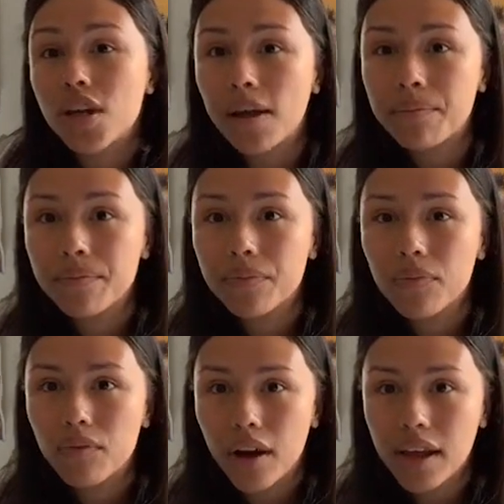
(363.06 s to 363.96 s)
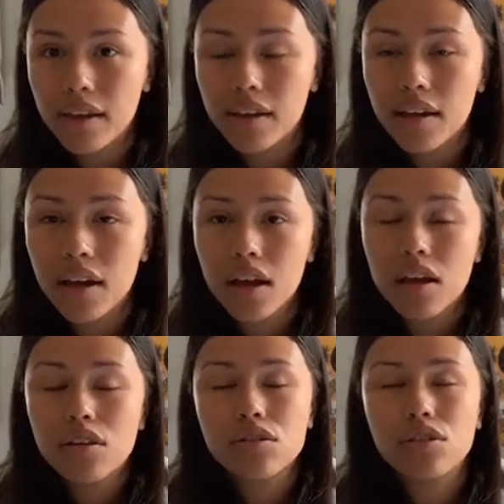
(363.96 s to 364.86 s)
shame, right?
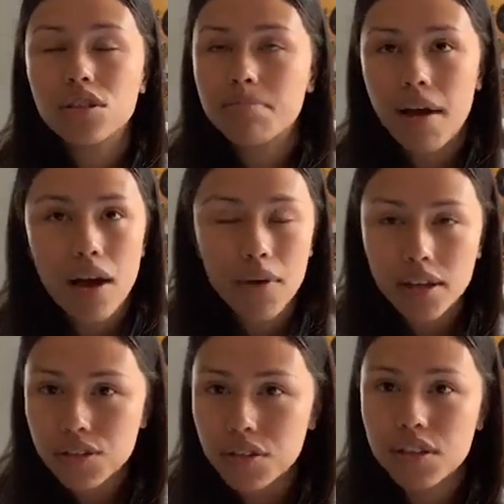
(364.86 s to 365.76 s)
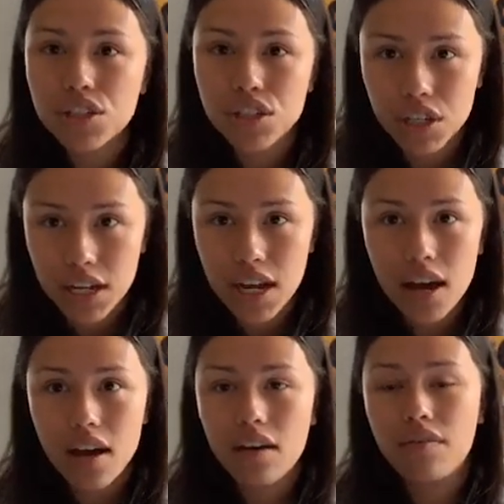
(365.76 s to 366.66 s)
So just bowing to this journey
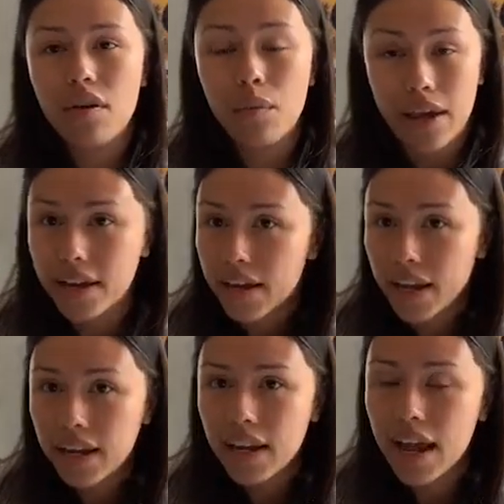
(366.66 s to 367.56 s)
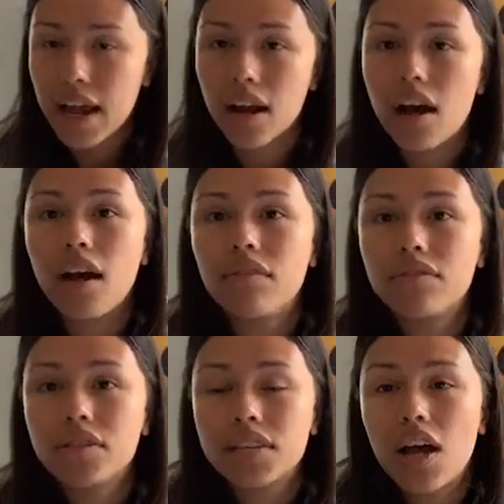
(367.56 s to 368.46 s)
of awakening and of
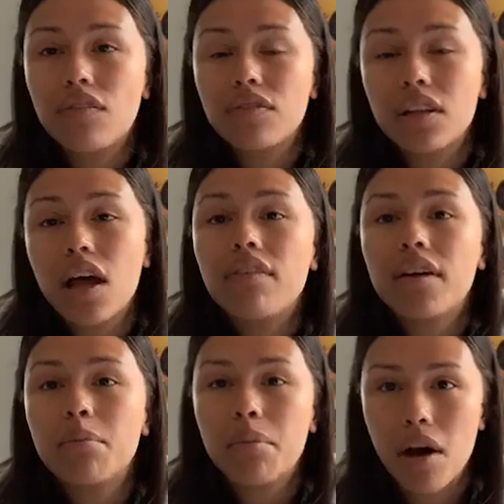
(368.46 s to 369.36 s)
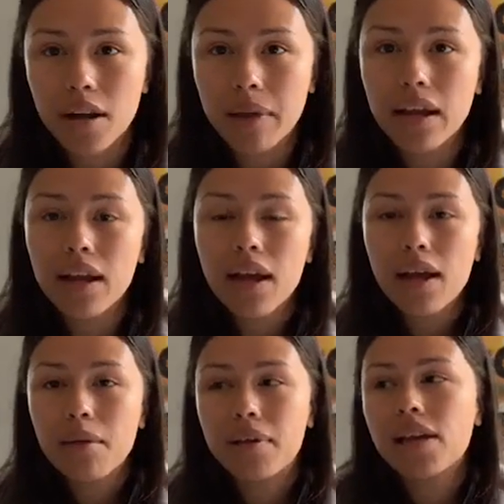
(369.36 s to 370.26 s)
self-love embodiment,
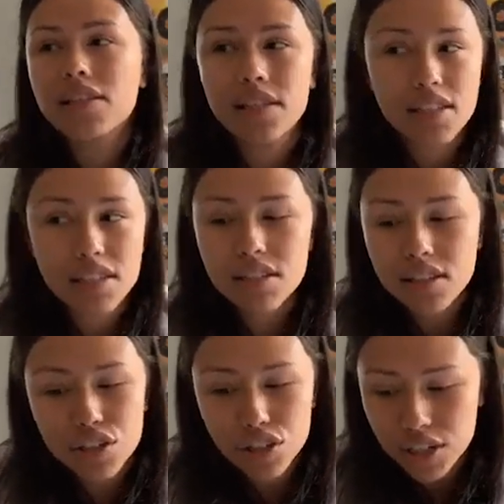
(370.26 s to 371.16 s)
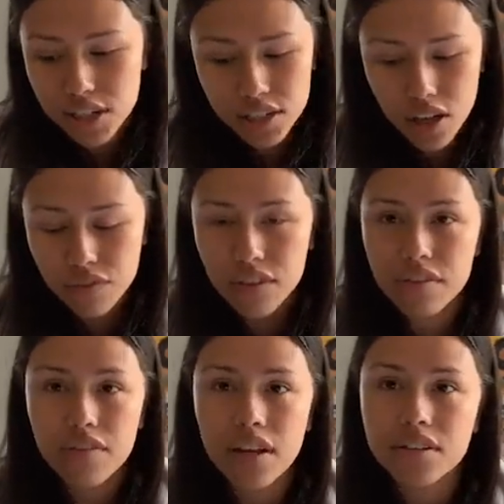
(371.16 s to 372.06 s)
because this journey is not for the
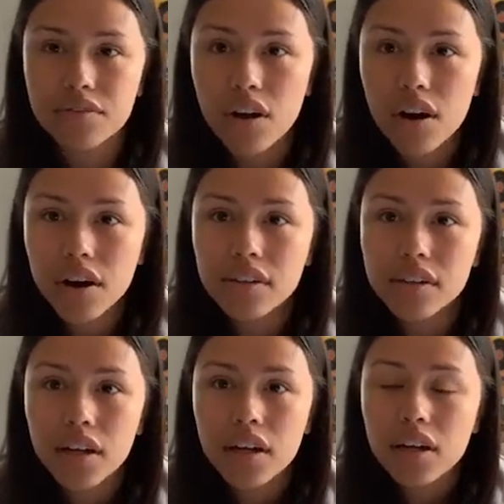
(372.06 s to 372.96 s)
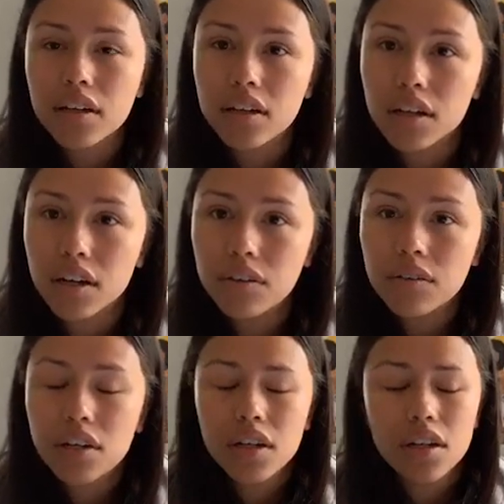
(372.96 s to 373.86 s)
faint of heart, you know?
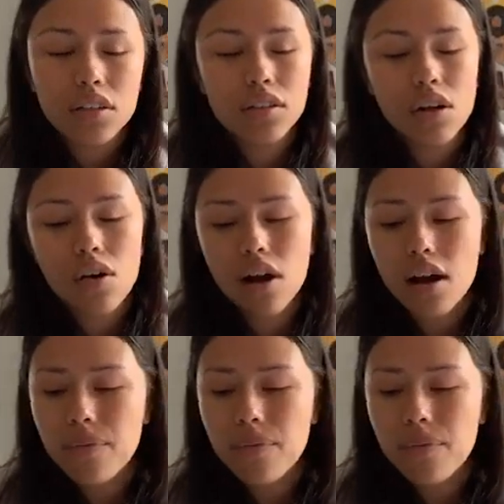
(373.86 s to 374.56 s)
So,